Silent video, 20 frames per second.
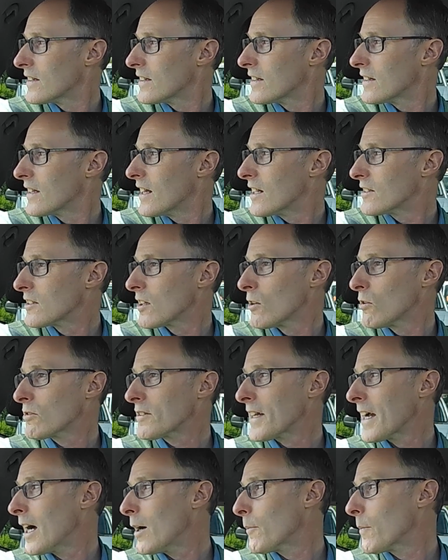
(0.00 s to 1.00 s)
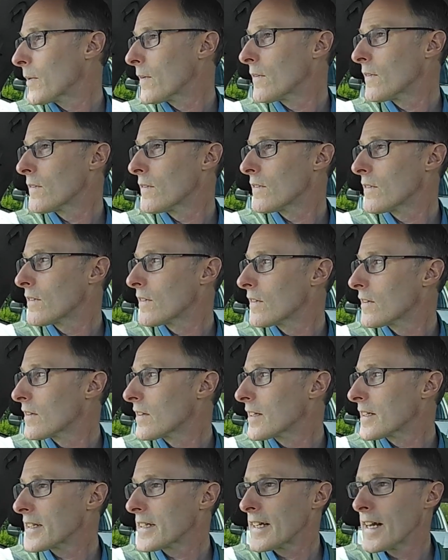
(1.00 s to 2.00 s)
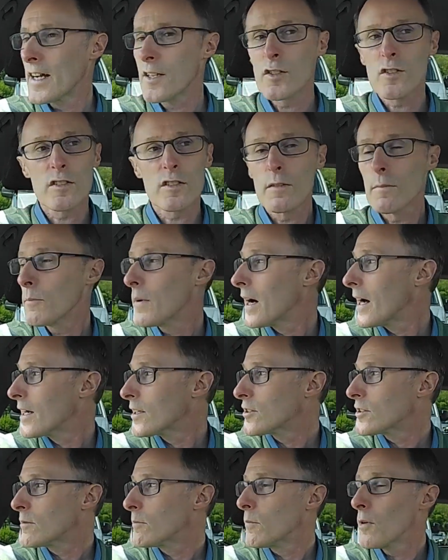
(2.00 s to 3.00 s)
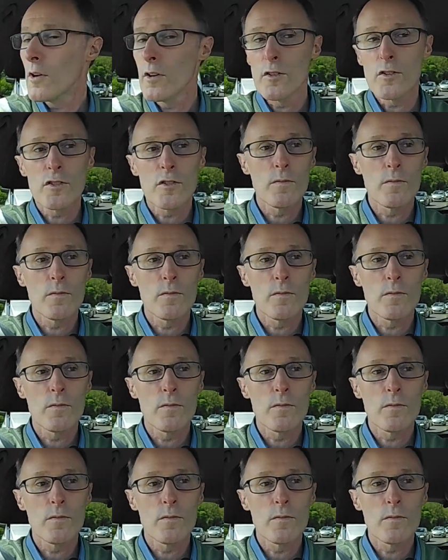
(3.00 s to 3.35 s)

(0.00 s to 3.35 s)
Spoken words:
there's a little gap, gas, biting point.